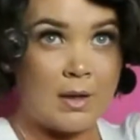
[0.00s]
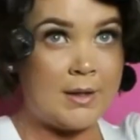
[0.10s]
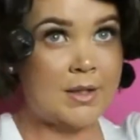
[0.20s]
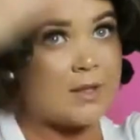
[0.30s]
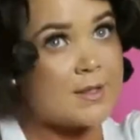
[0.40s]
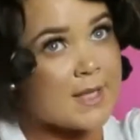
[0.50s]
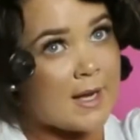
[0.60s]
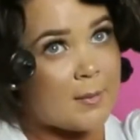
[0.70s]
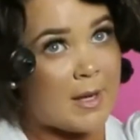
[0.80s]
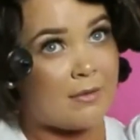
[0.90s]
And you can
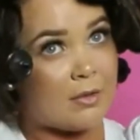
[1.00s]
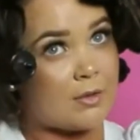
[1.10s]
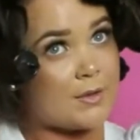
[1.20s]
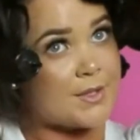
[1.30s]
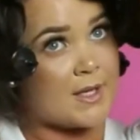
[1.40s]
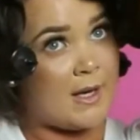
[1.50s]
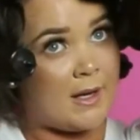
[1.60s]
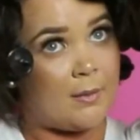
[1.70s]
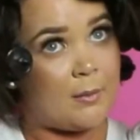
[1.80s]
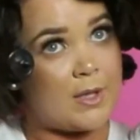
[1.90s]
set the barrels
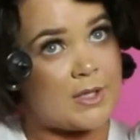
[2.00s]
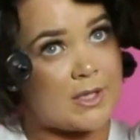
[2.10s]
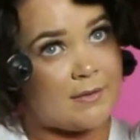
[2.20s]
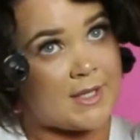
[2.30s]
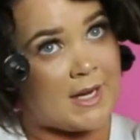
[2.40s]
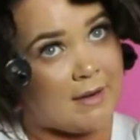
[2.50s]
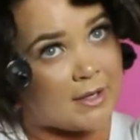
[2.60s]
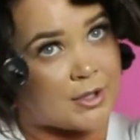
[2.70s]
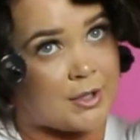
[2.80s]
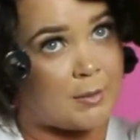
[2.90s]
in whichever
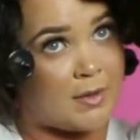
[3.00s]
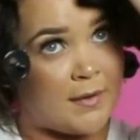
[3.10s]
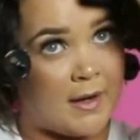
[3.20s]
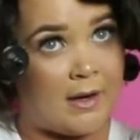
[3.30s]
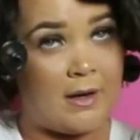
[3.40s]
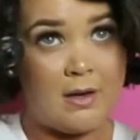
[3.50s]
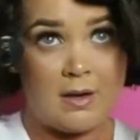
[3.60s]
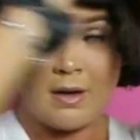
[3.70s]
direction you prefer.